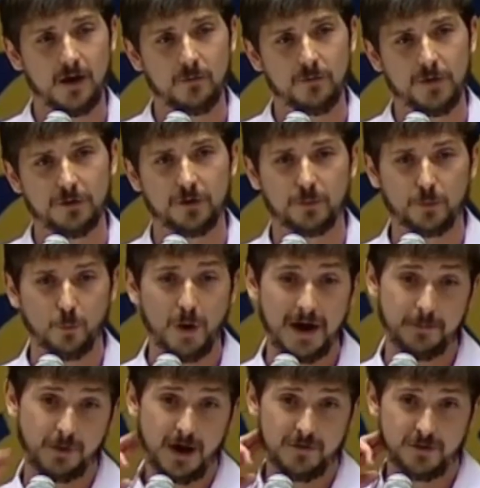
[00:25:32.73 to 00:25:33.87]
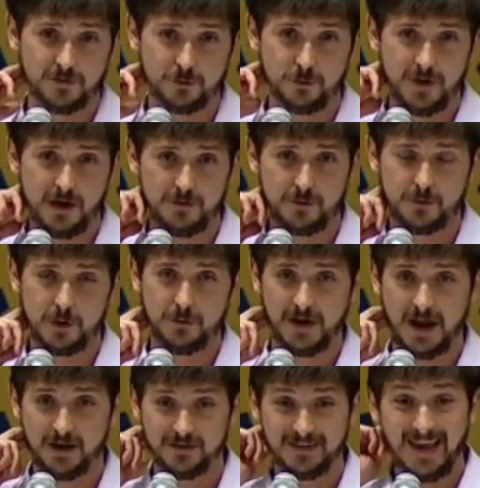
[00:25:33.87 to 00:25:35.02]
There's a white private school down the road
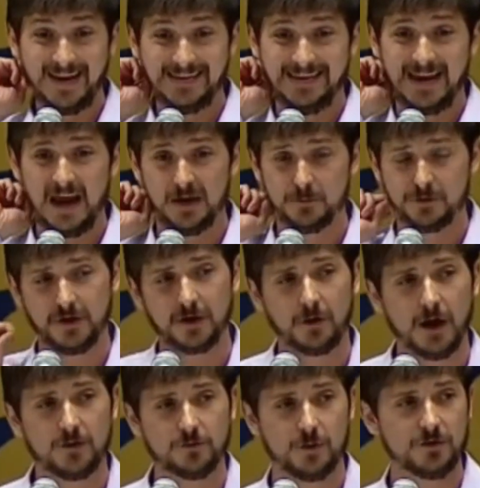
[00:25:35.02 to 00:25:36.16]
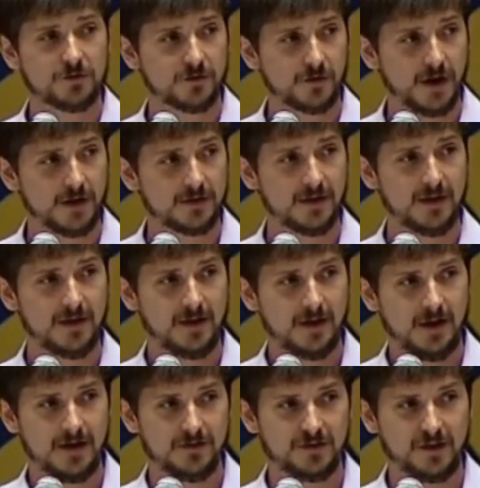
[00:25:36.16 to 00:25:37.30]
that has 99% graduation rate.
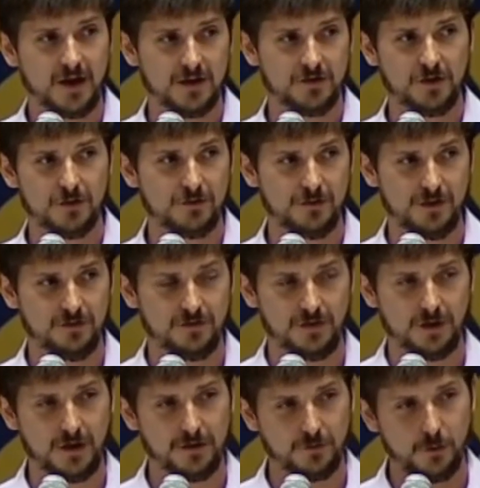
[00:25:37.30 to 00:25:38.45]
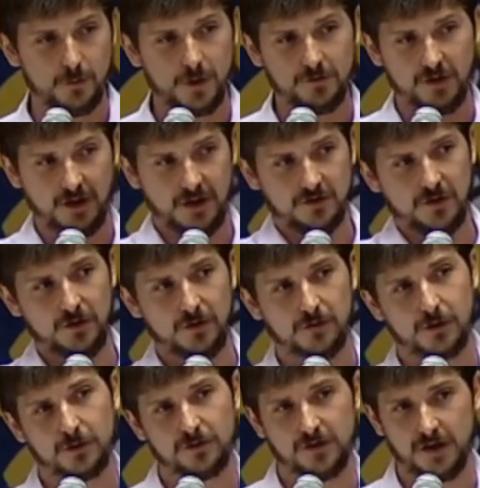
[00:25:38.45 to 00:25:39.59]
And it just kind of shows you these, you know, they throw a bunch of kids at
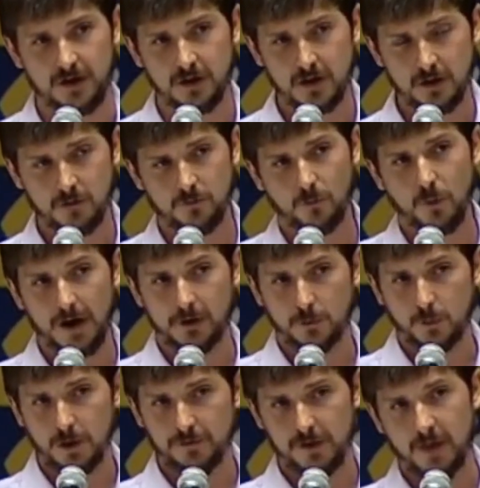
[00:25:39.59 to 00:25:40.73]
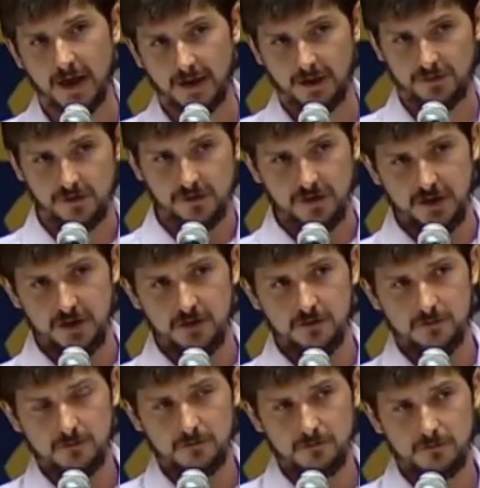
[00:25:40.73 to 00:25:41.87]
university, white or wealthy black kids
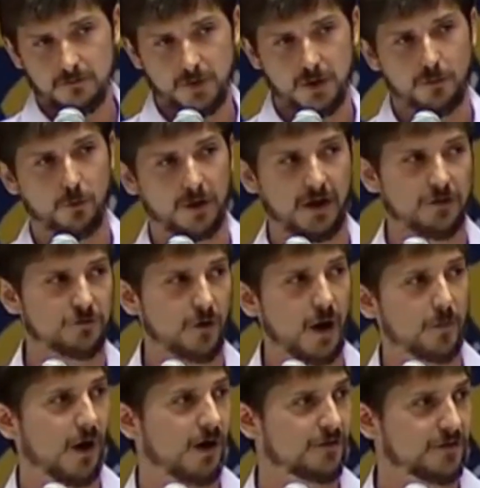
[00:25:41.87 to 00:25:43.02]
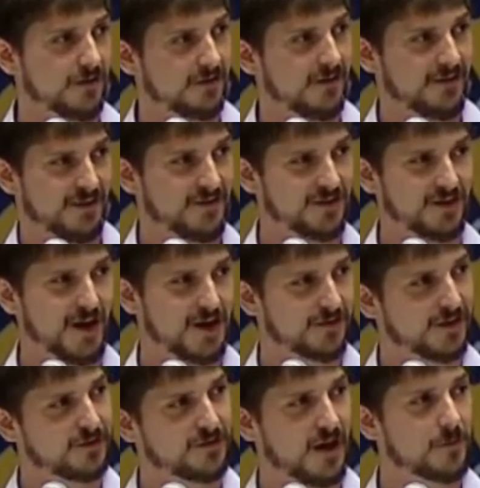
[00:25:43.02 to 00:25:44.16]
succeed, you know, poor kids drop off, and it's just kind of
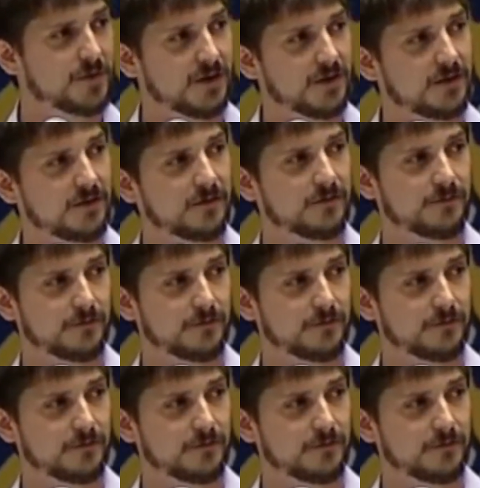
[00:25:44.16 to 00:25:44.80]
accepted.